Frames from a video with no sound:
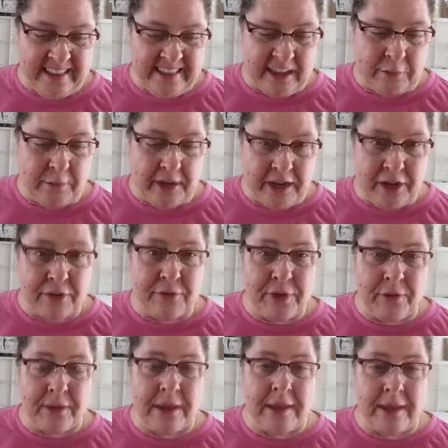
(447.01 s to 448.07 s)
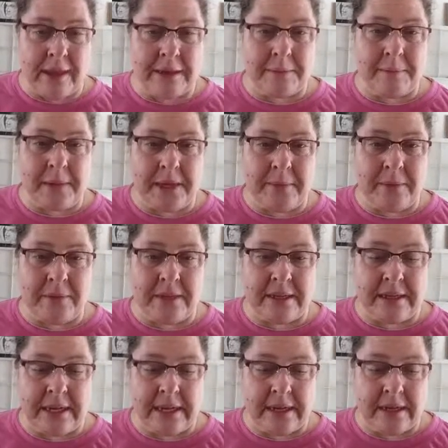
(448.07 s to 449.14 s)
they were interviewing a lot of people
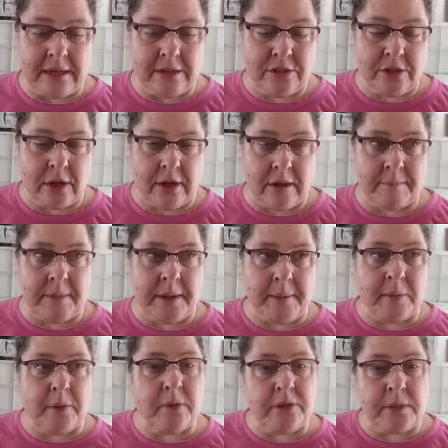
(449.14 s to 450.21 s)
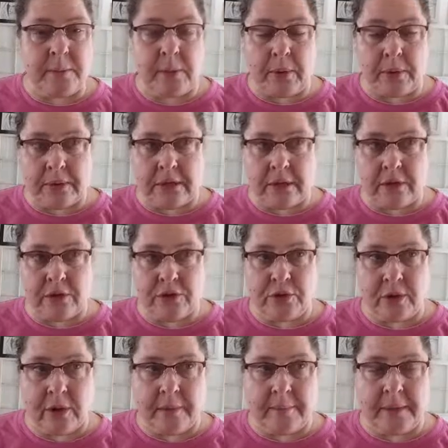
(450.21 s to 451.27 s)
today, people who support Donald
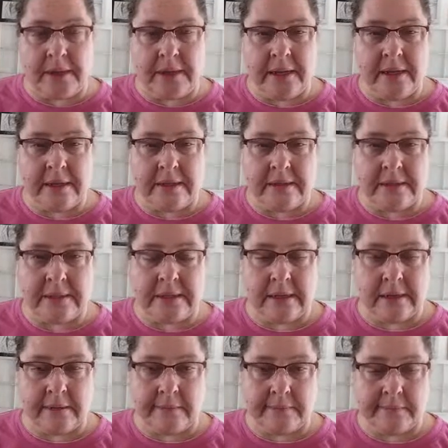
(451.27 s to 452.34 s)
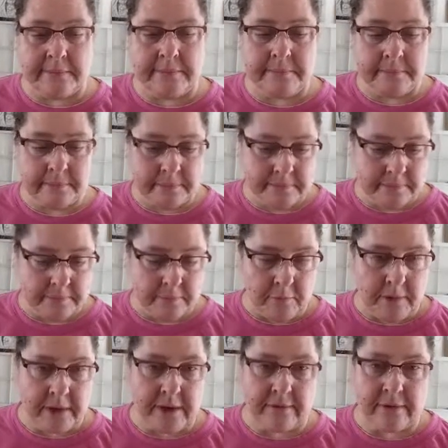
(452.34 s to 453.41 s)
Trump and his
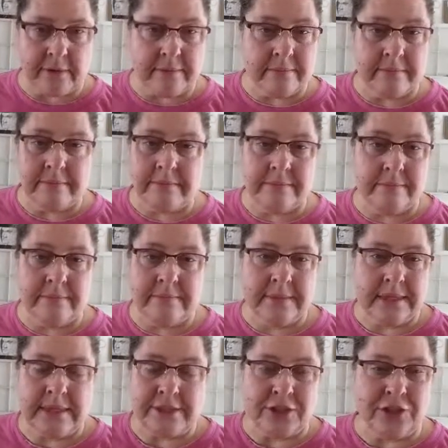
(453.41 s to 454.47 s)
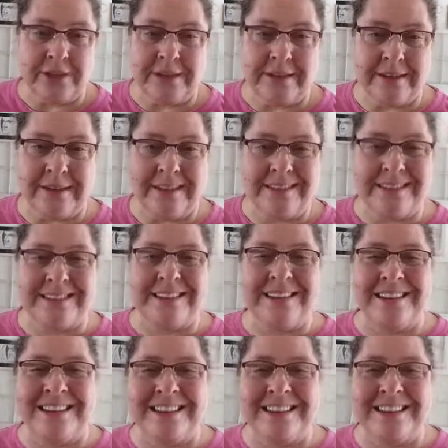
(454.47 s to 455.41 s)
whatever his agenda is.